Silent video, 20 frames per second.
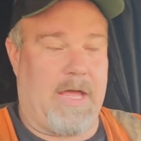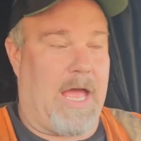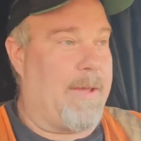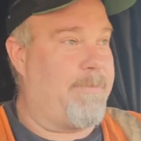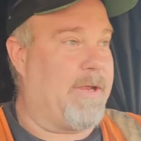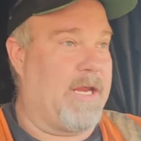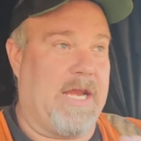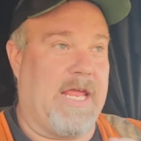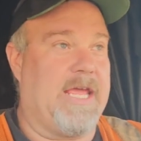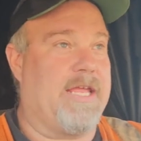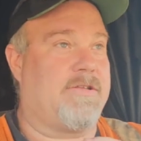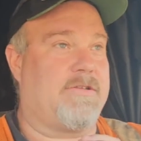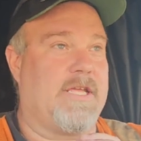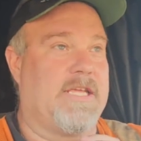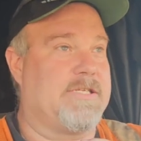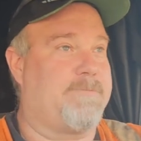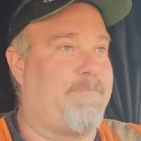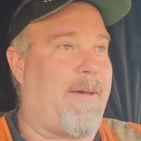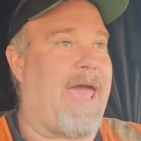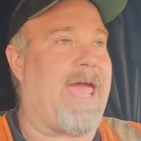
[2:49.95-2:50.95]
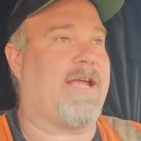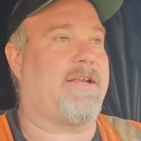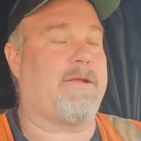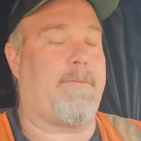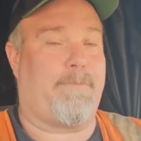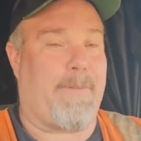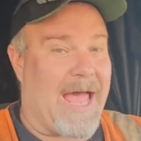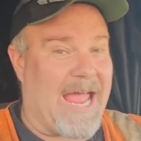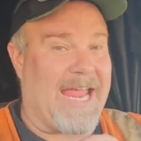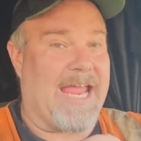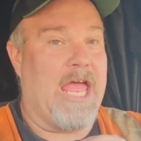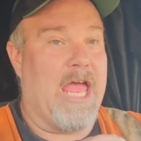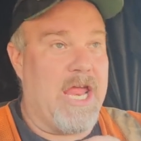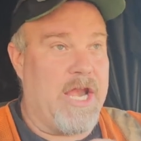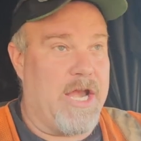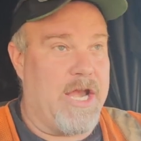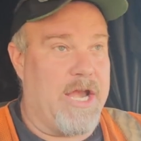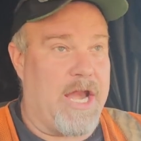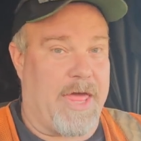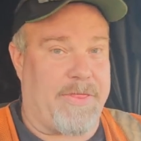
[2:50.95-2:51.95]
I mean, it is backed by
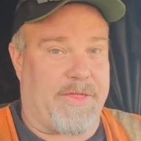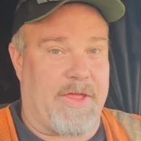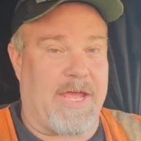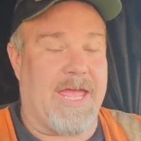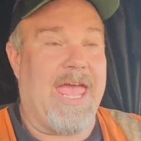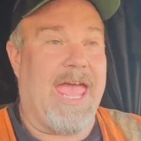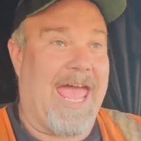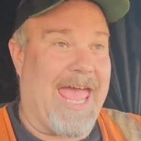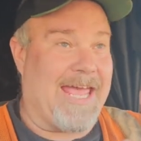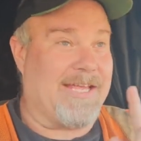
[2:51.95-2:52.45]
nothing.